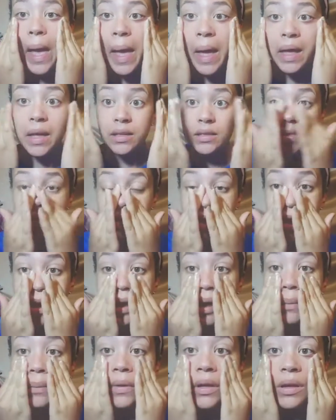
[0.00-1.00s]
and
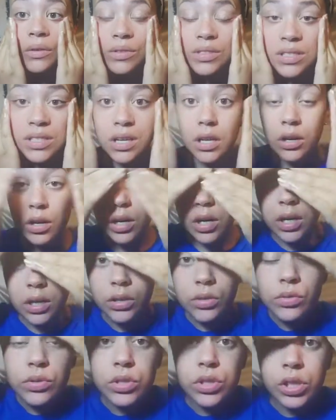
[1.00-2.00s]
it was here
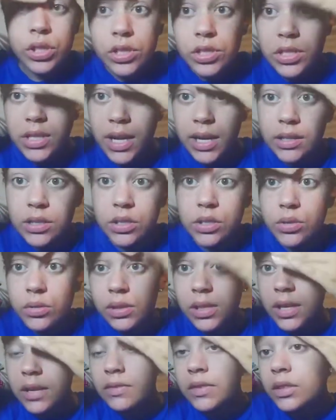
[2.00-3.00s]
in New Jersey. I
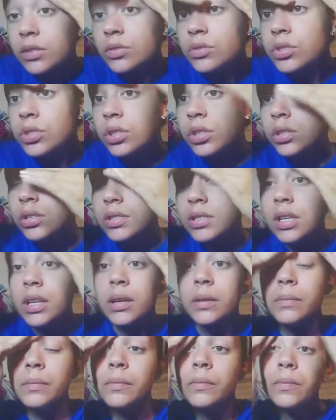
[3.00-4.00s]
do live in New
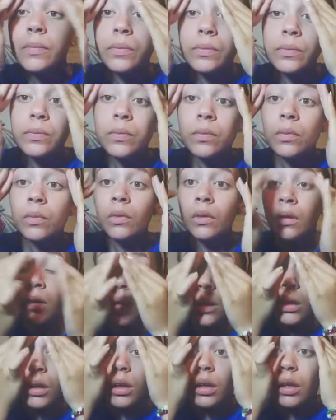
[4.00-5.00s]
Jersey,
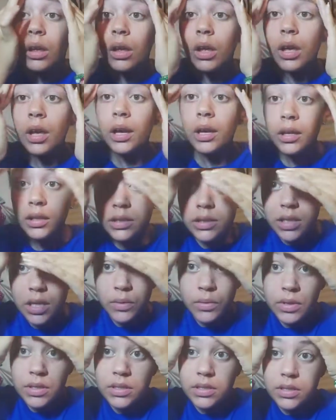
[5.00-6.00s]
and
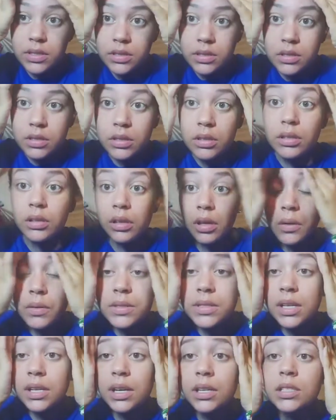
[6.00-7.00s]
it was
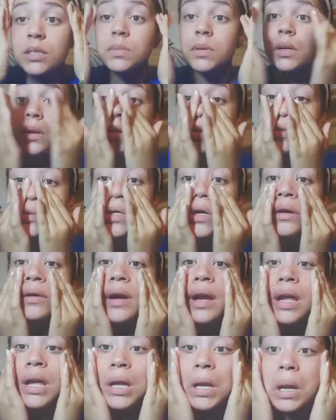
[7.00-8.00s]
an experience,
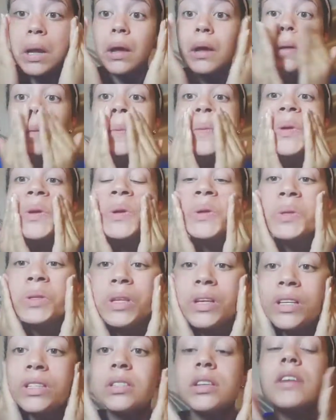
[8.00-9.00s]
all right. I mean,
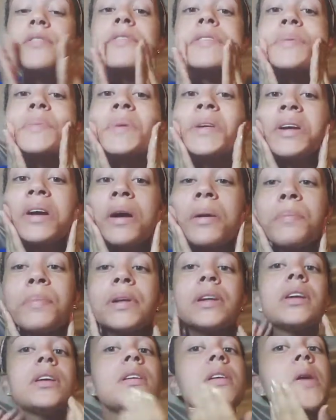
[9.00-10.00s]
it toughened me
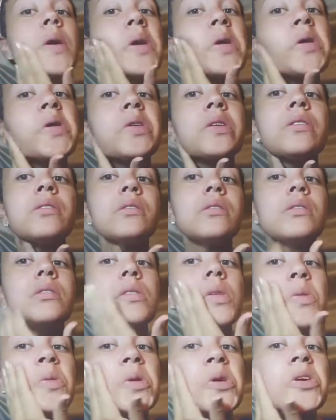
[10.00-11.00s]
up, and I
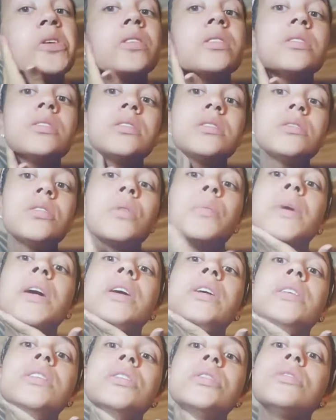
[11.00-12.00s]
learned so
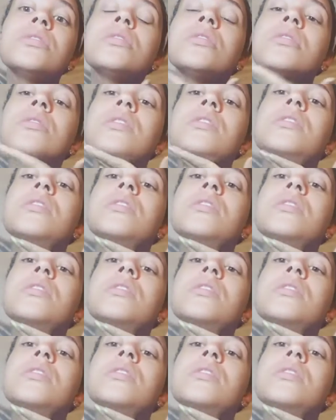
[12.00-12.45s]
much